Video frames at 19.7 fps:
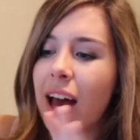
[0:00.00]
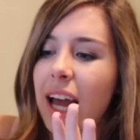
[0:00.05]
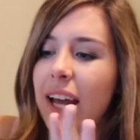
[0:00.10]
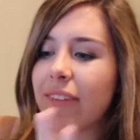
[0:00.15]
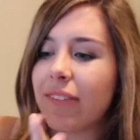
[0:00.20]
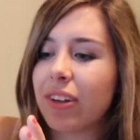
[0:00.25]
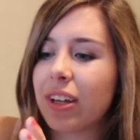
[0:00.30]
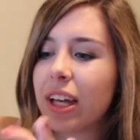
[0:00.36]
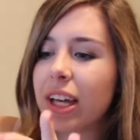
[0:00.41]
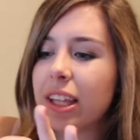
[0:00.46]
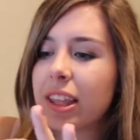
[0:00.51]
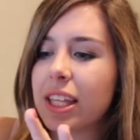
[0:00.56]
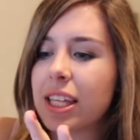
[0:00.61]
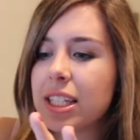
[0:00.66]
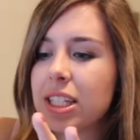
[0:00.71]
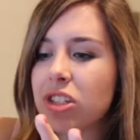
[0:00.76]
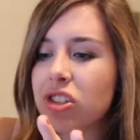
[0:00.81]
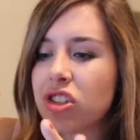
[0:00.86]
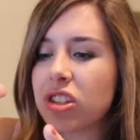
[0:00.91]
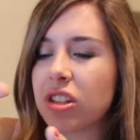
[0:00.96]
I feel like
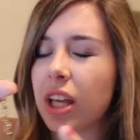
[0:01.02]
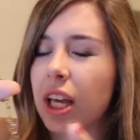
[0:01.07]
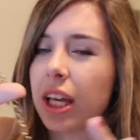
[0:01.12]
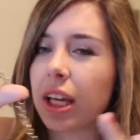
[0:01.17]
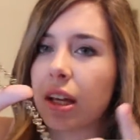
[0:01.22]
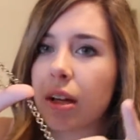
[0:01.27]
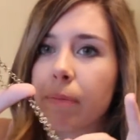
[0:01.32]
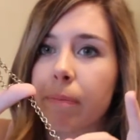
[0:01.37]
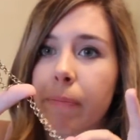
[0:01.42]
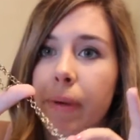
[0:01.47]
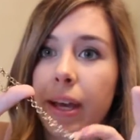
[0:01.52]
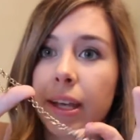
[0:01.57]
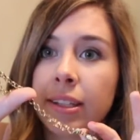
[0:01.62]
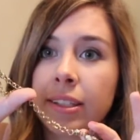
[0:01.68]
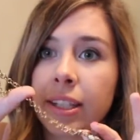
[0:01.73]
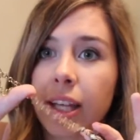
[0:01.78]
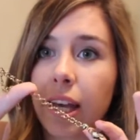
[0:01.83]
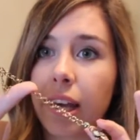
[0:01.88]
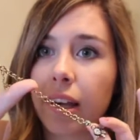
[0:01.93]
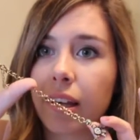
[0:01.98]
these just, like,
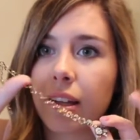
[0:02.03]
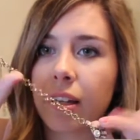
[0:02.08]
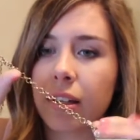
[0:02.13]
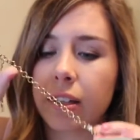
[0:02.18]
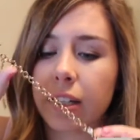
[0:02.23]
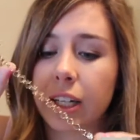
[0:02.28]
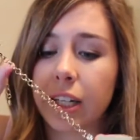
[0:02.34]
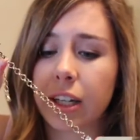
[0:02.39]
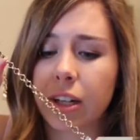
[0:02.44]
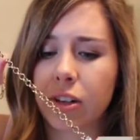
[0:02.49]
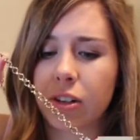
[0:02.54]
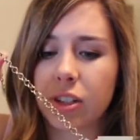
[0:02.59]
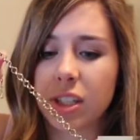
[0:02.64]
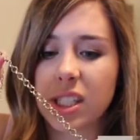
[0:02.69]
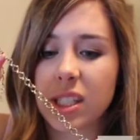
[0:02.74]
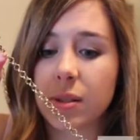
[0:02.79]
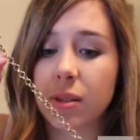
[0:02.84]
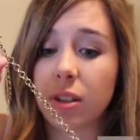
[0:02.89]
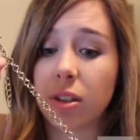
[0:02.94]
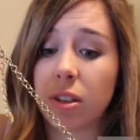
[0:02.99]
basic clear
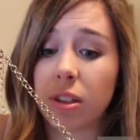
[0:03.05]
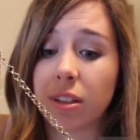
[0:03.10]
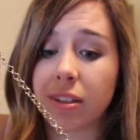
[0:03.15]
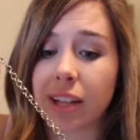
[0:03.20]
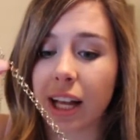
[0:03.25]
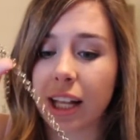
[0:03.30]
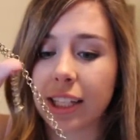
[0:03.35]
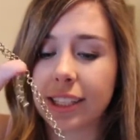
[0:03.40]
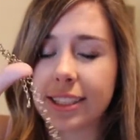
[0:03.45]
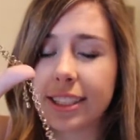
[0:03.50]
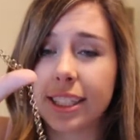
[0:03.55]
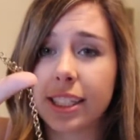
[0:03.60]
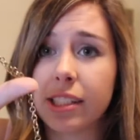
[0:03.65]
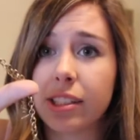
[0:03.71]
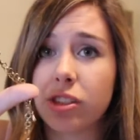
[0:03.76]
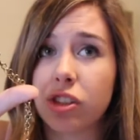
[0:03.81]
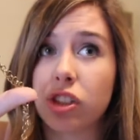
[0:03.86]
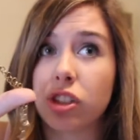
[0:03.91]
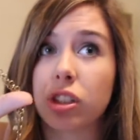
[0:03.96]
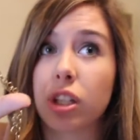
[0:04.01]
crystal
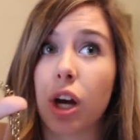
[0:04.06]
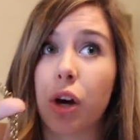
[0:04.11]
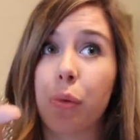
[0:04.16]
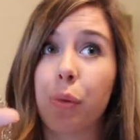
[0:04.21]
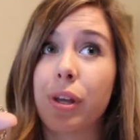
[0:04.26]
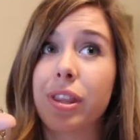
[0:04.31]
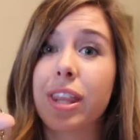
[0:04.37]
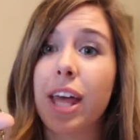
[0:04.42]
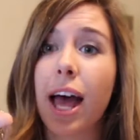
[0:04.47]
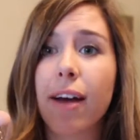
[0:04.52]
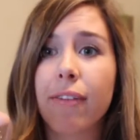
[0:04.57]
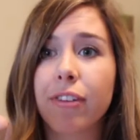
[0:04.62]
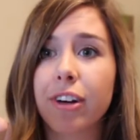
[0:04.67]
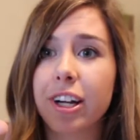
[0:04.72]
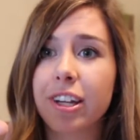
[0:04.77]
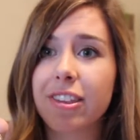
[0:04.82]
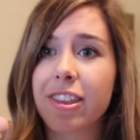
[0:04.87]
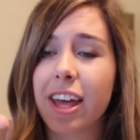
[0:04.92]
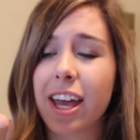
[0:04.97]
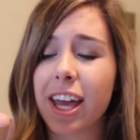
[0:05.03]
necklaces just go with
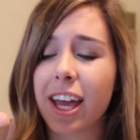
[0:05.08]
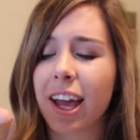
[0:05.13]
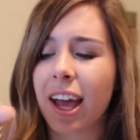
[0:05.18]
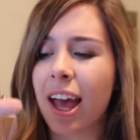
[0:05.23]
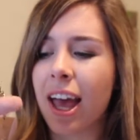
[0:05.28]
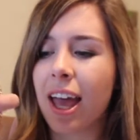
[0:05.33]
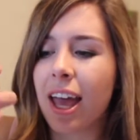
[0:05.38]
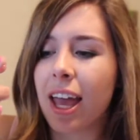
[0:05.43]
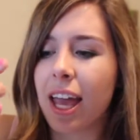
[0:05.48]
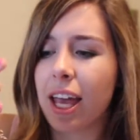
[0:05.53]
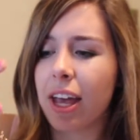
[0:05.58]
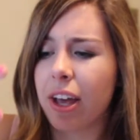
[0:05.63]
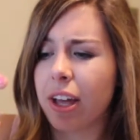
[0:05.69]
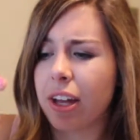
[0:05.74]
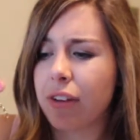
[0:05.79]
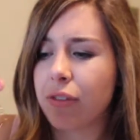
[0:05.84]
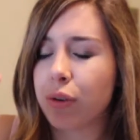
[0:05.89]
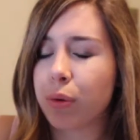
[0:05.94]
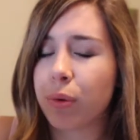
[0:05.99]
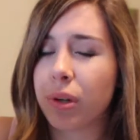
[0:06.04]
everything,
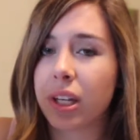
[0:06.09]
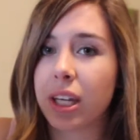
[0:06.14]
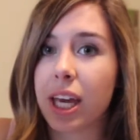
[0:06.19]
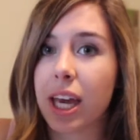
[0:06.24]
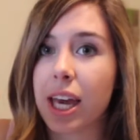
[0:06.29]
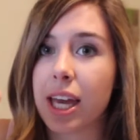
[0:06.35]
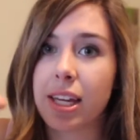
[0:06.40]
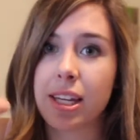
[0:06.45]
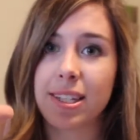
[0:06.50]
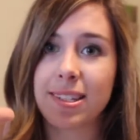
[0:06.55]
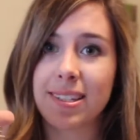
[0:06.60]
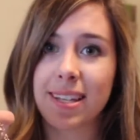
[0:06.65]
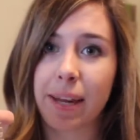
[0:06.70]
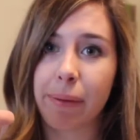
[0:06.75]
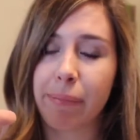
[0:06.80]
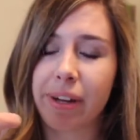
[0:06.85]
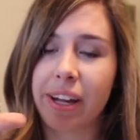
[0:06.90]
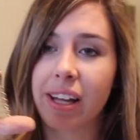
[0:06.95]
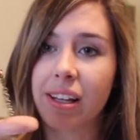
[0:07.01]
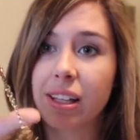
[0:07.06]
and if you want to get any
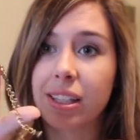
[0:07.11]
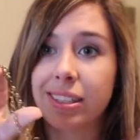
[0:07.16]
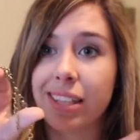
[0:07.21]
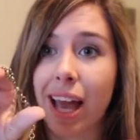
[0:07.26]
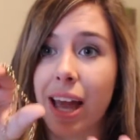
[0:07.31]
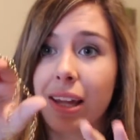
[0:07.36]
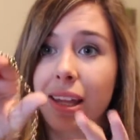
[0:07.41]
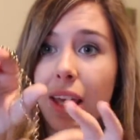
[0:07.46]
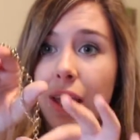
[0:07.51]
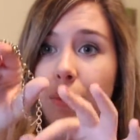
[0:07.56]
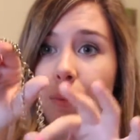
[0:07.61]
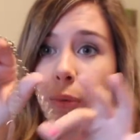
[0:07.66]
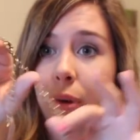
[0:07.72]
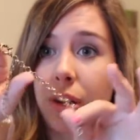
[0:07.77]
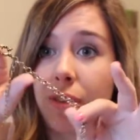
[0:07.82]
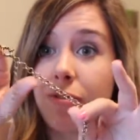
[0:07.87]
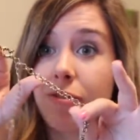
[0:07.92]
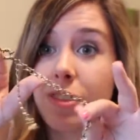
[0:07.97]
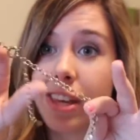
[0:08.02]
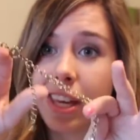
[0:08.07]
statement necklace, I'd get
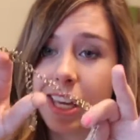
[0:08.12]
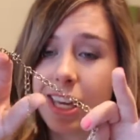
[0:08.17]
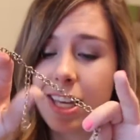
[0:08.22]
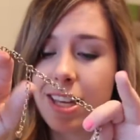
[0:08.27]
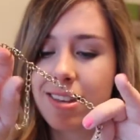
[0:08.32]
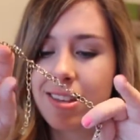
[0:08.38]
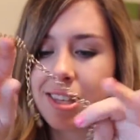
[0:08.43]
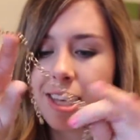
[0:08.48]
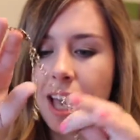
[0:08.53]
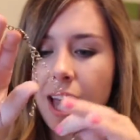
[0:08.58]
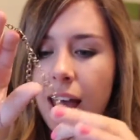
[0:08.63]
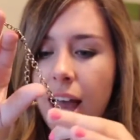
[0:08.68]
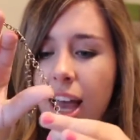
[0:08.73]
one of these.